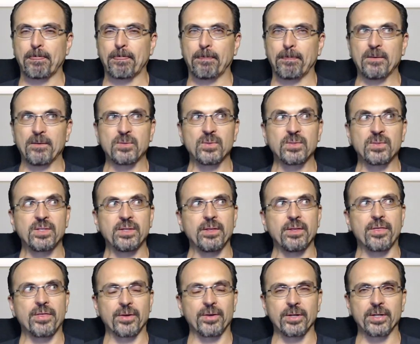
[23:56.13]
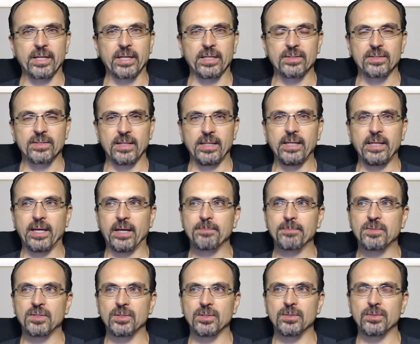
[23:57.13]
this was in the 30s leading up
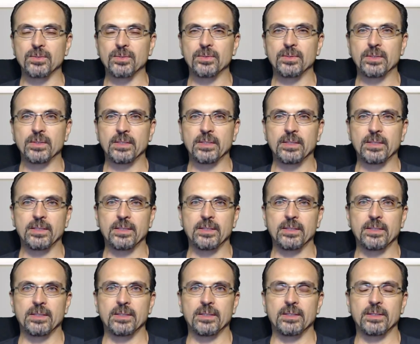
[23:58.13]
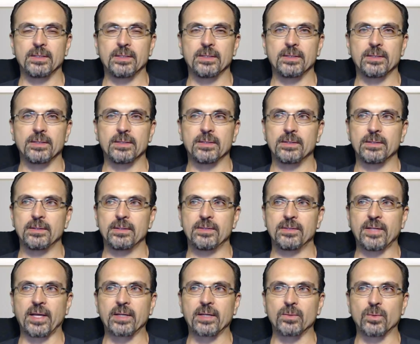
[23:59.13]
to the
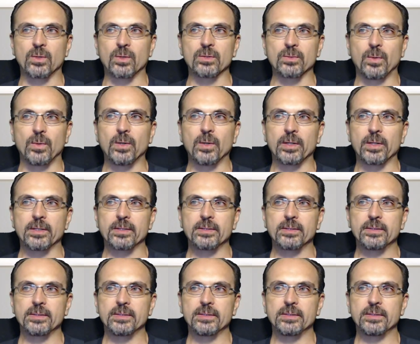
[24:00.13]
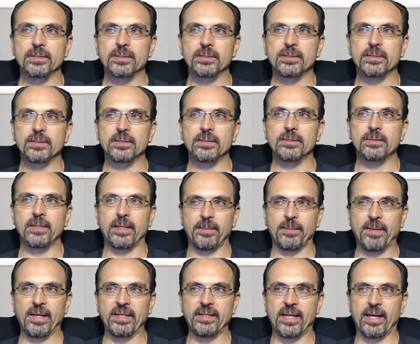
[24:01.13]
Second World War that he
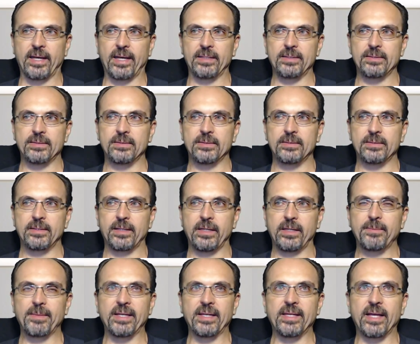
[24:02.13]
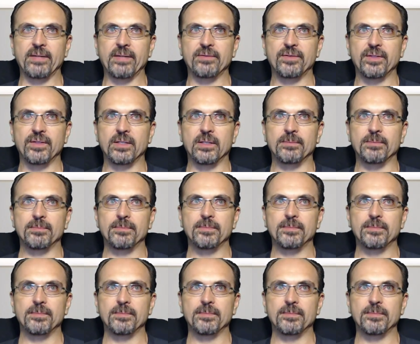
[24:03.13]
made that film.